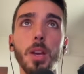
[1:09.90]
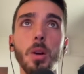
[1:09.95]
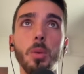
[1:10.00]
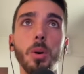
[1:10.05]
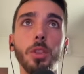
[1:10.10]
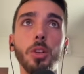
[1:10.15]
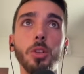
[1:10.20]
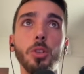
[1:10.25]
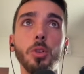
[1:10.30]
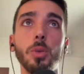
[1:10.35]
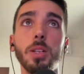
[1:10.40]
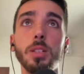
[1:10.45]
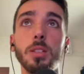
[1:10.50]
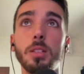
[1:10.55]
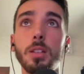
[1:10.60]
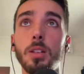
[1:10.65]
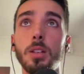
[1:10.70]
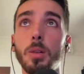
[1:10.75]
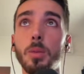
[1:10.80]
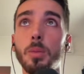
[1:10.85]
they're doing is
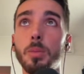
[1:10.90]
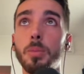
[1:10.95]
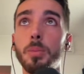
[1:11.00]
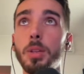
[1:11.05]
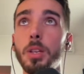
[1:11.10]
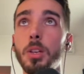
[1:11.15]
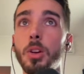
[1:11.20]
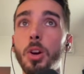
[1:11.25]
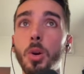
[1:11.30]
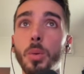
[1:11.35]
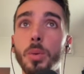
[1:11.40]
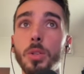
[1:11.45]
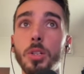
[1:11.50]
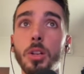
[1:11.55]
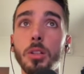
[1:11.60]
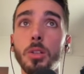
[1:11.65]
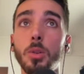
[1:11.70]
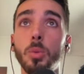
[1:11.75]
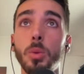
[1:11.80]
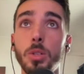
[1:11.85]
they're being
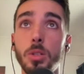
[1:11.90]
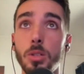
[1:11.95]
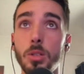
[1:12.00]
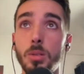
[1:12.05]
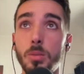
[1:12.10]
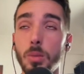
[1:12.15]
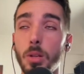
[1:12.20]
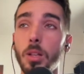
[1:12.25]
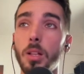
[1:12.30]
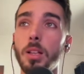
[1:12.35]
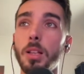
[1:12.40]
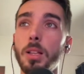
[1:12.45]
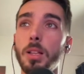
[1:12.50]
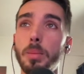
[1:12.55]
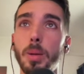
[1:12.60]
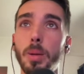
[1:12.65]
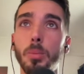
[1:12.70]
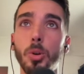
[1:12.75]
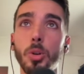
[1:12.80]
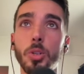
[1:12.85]
horizontal, which is a little
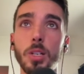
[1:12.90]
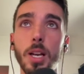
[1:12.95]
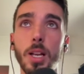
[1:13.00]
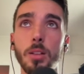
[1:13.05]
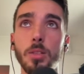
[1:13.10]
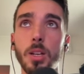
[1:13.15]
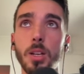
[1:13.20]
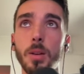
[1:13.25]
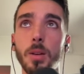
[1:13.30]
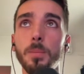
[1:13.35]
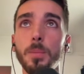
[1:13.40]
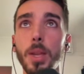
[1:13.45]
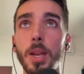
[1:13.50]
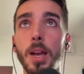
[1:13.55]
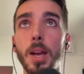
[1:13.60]
bit more challenging.